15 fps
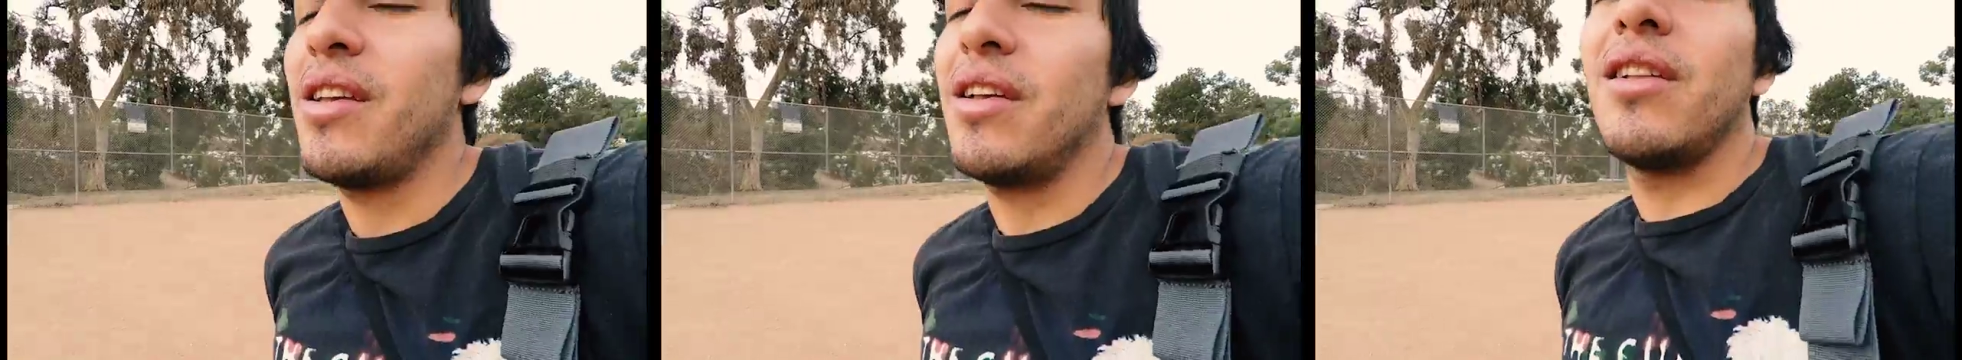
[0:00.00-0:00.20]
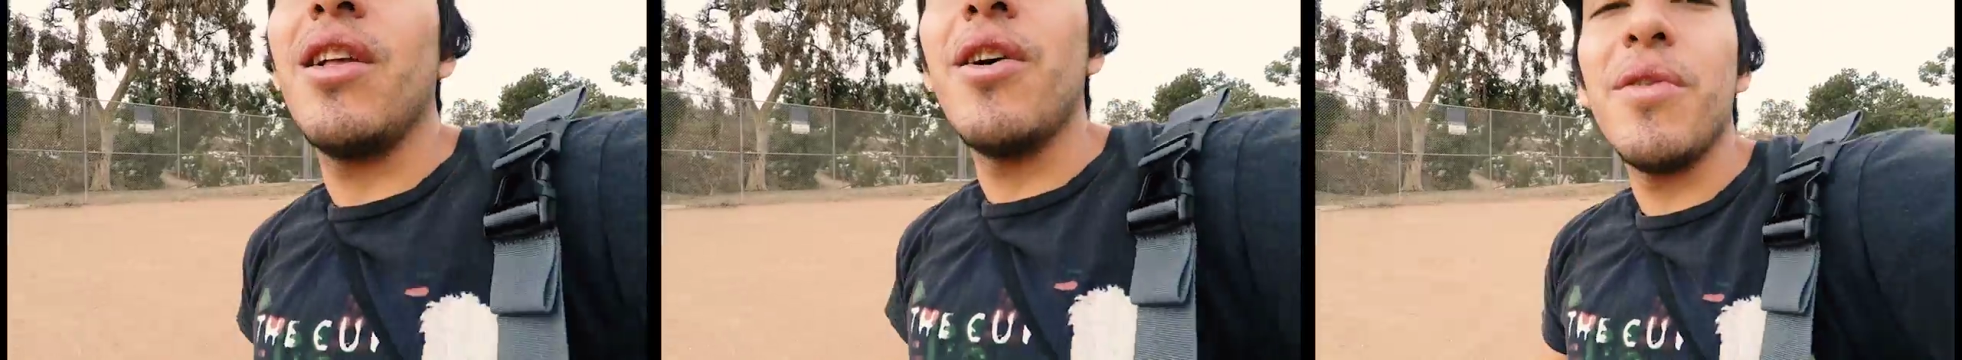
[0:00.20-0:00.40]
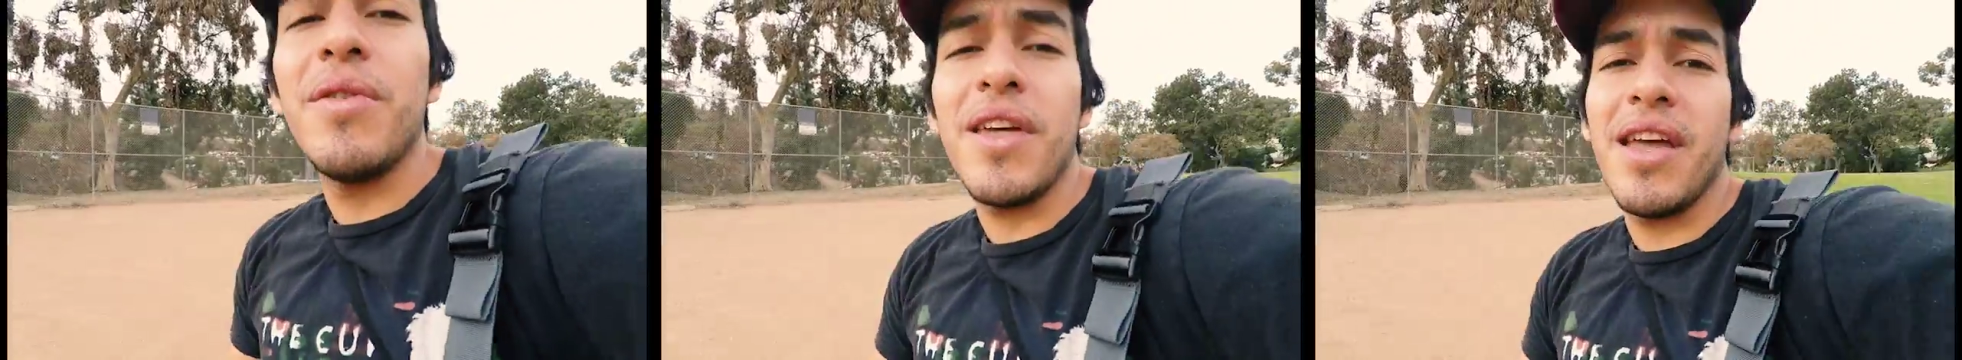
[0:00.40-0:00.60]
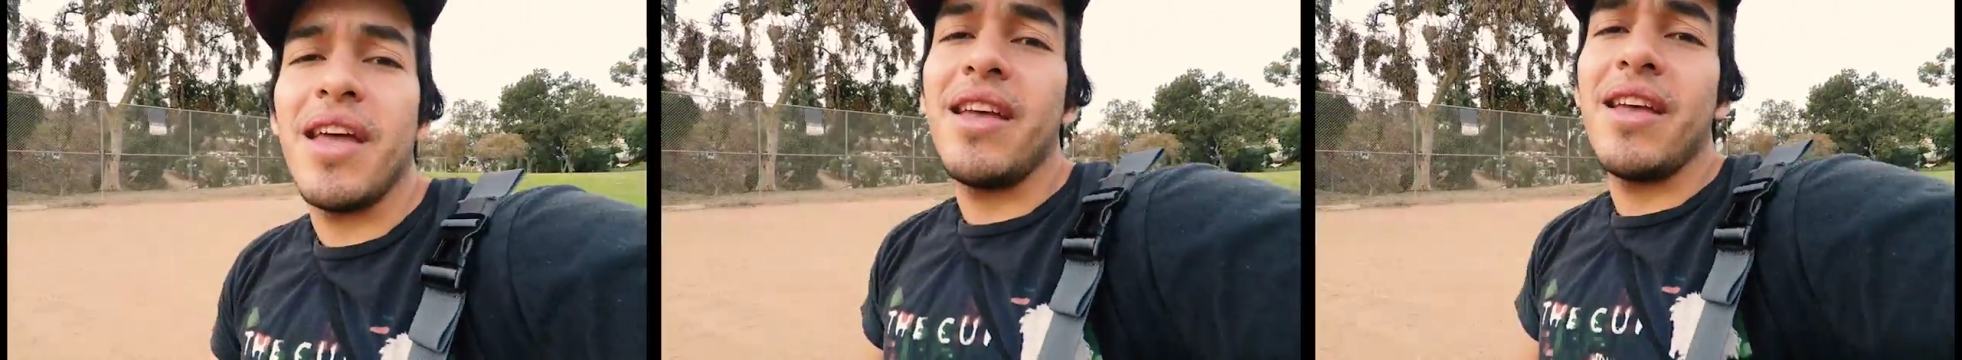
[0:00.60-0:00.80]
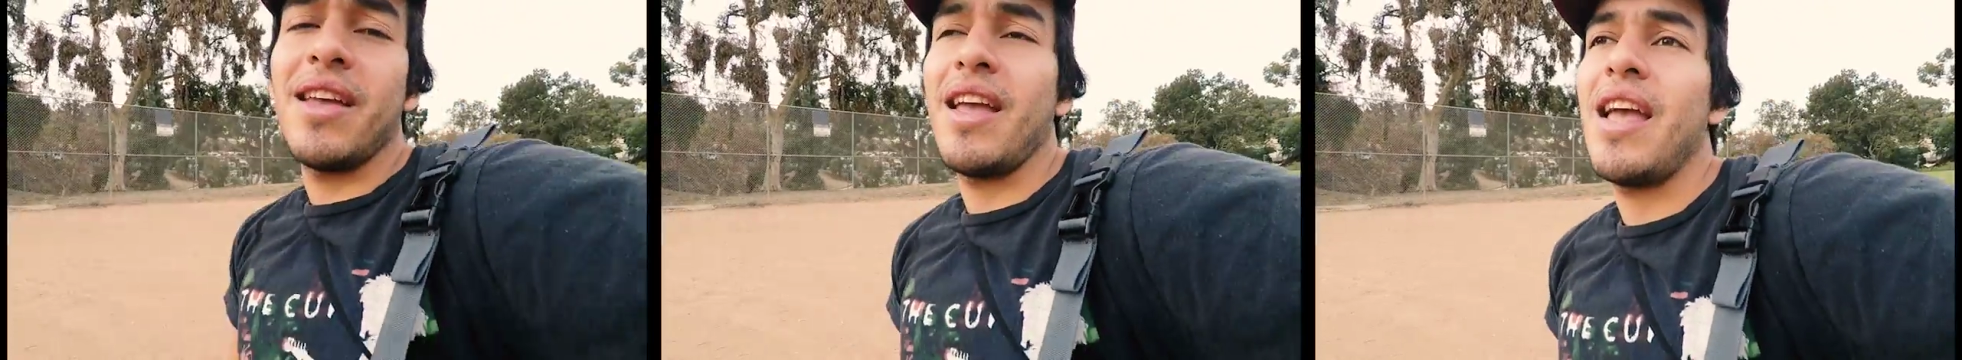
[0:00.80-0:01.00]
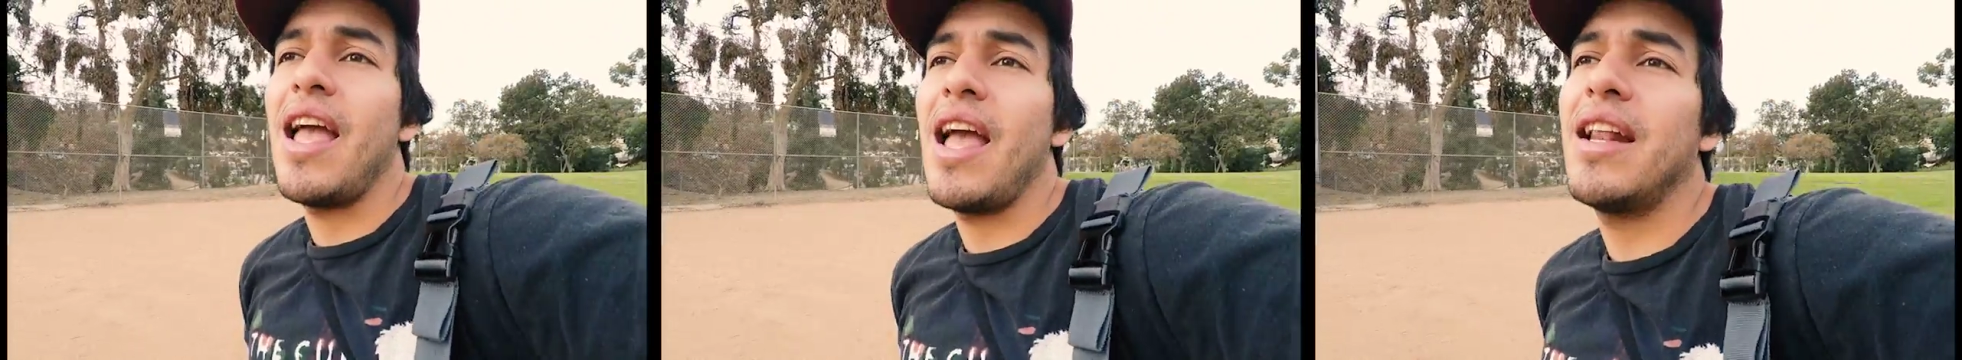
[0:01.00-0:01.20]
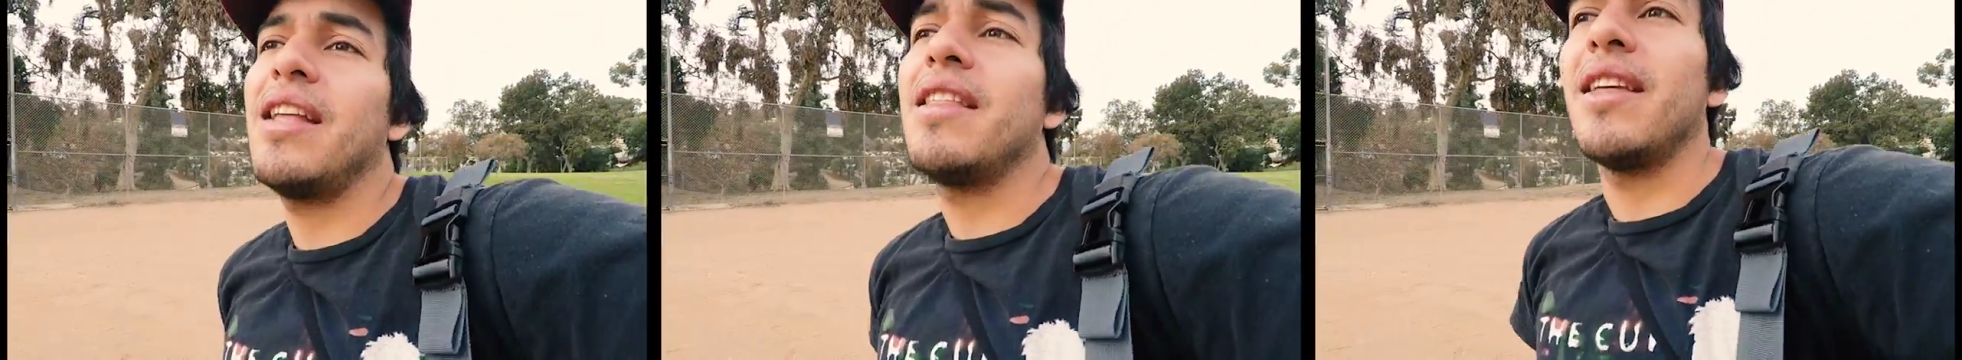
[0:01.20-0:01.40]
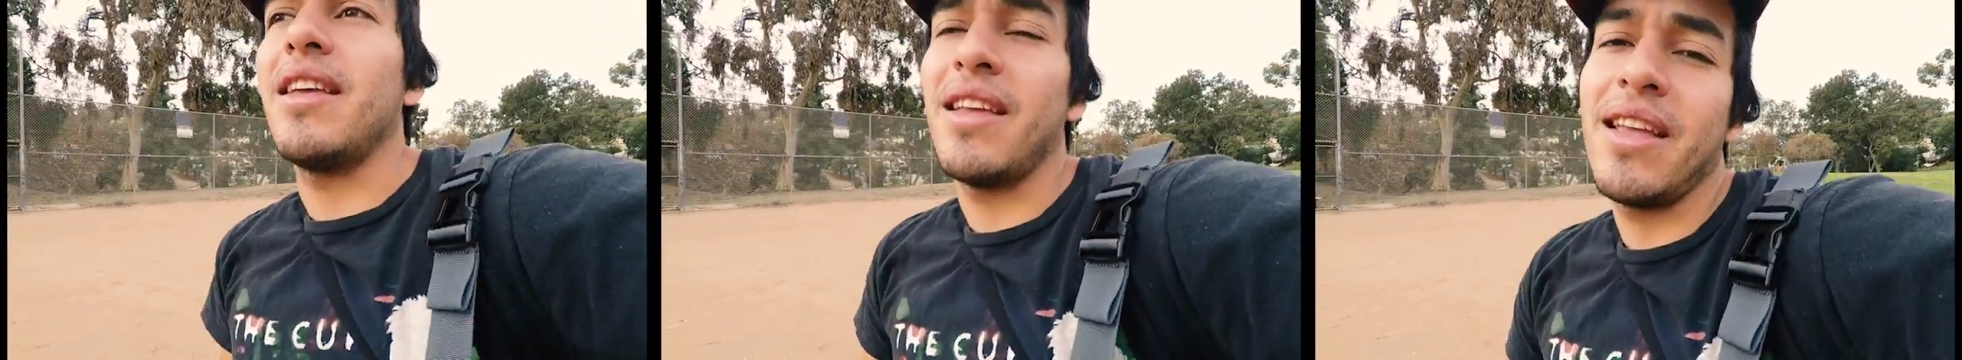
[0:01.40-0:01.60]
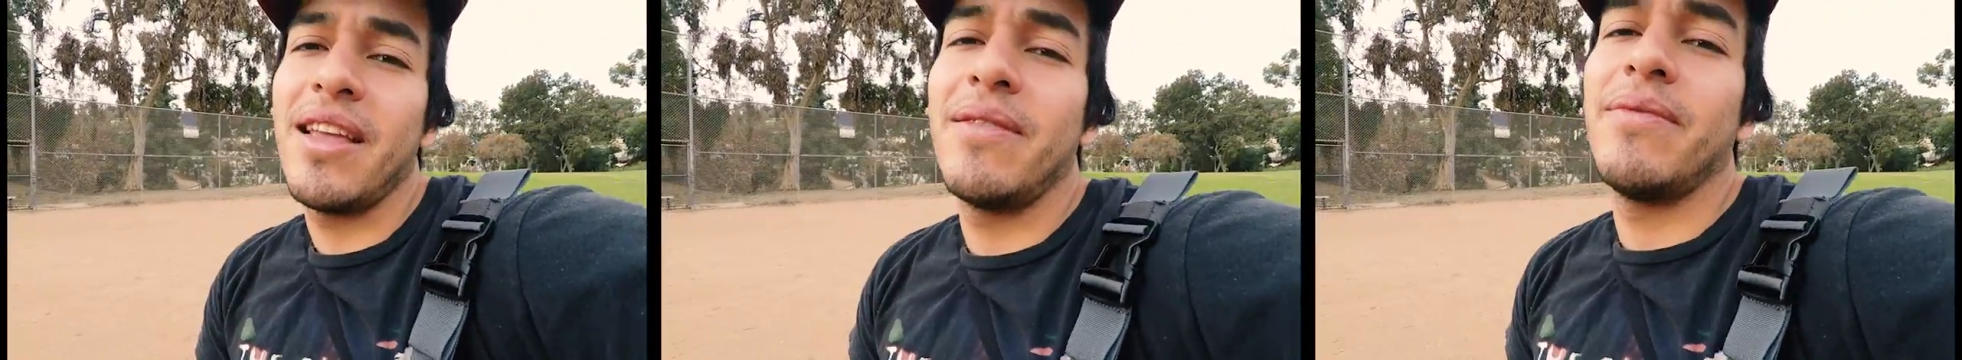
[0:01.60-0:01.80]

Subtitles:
clothing, anything